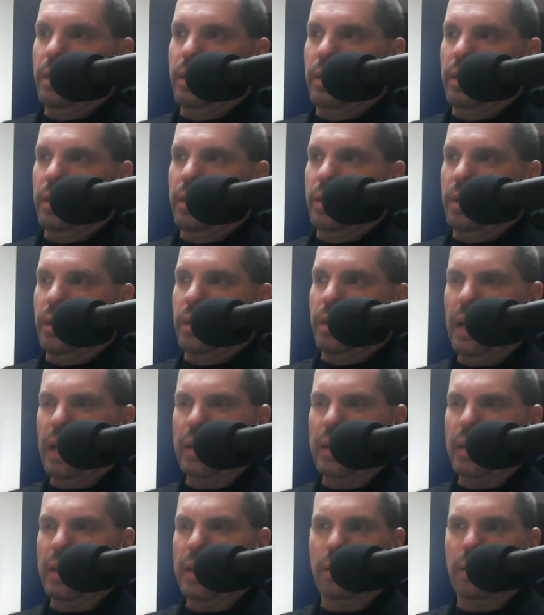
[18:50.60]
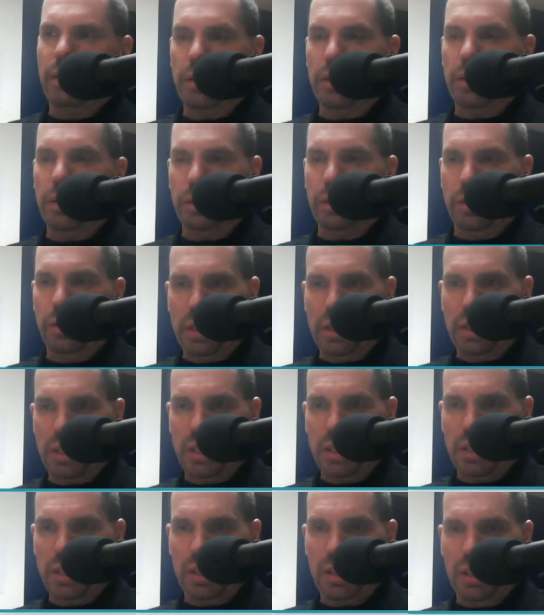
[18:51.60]
He has some illustrations
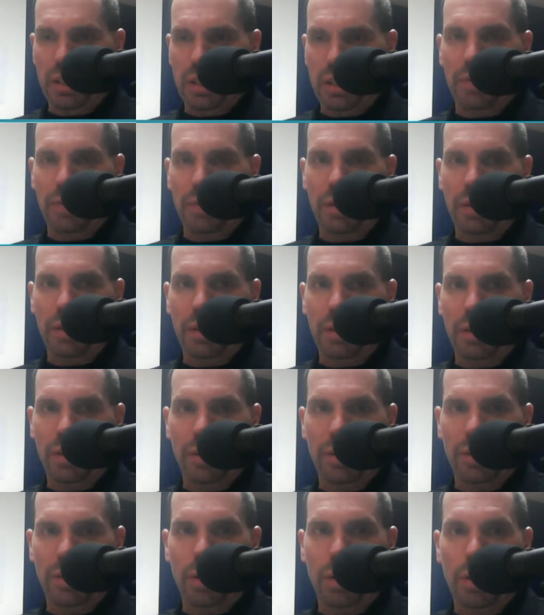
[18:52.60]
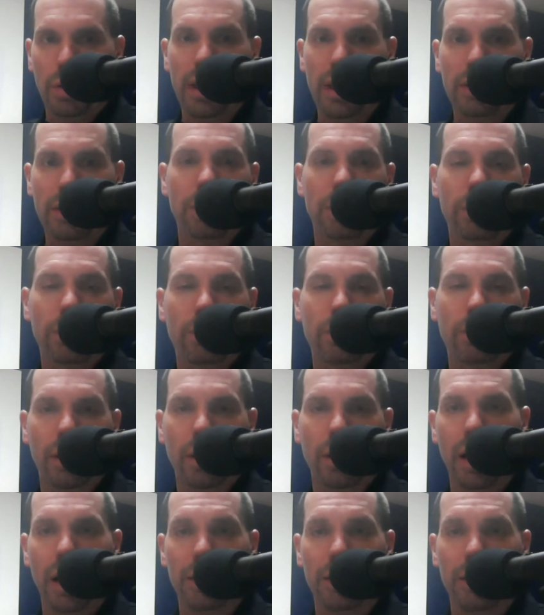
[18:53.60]
of the Large Hadron
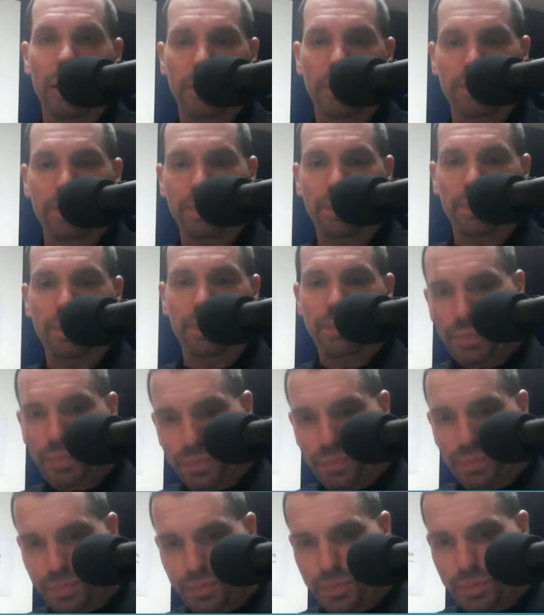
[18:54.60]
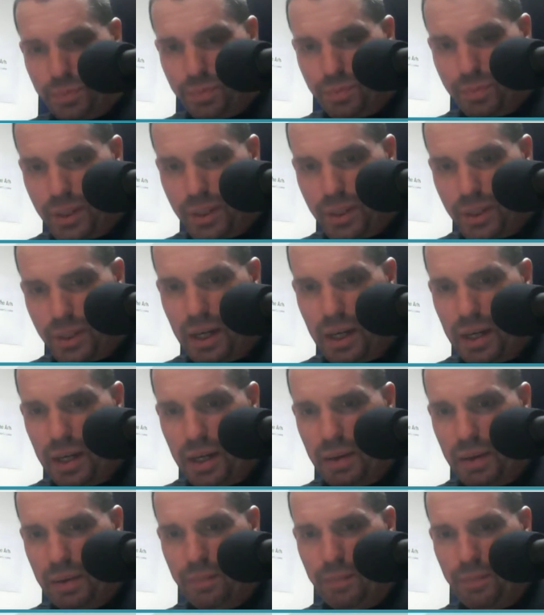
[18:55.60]
Collider,
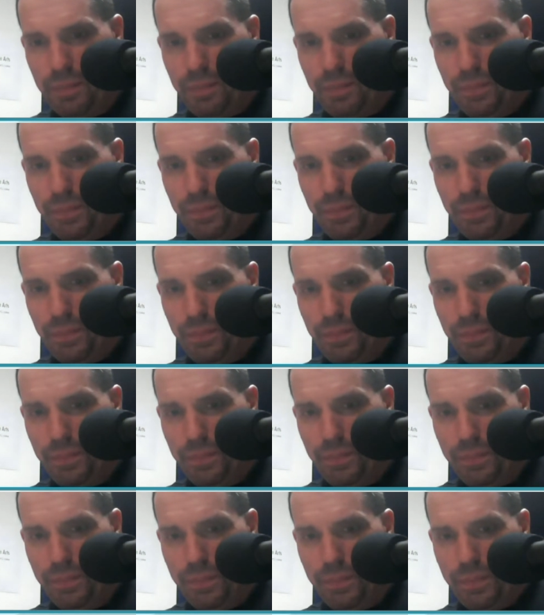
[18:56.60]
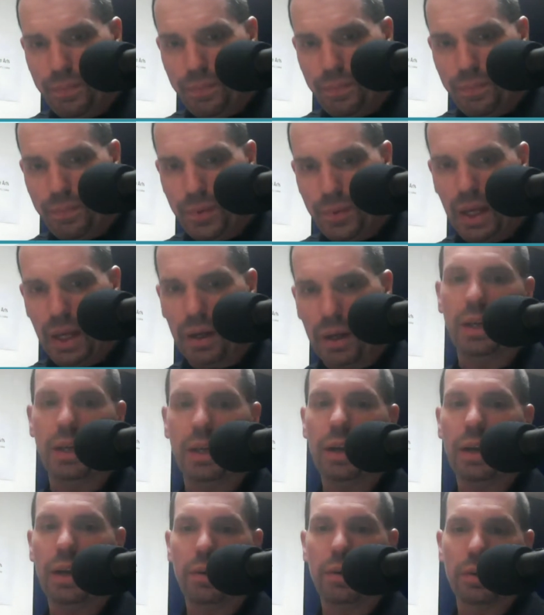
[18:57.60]
you know, and
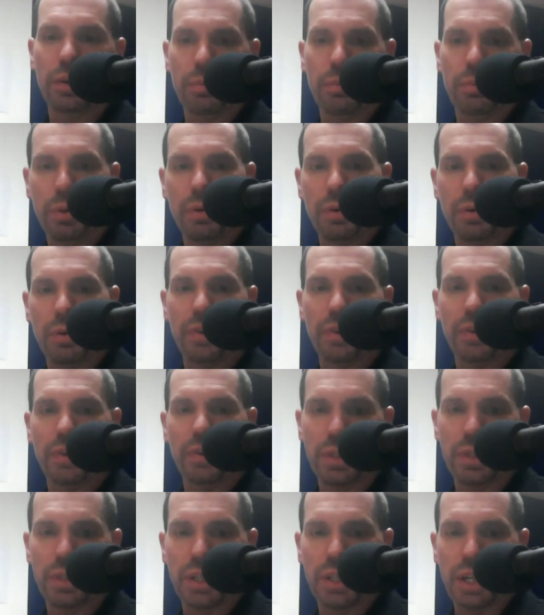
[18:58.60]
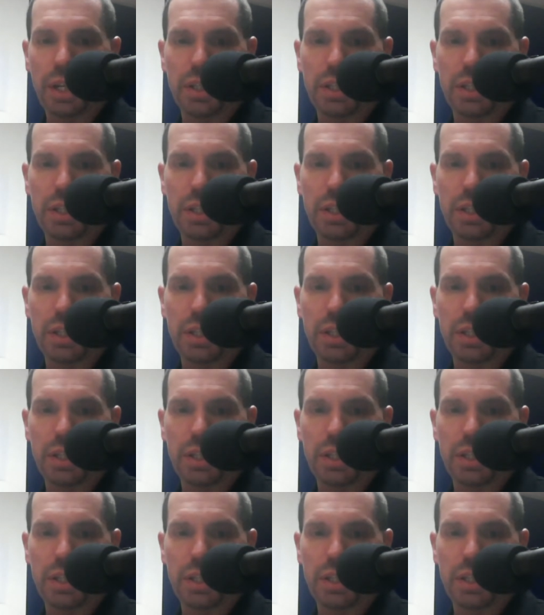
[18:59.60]
other computer visualizations of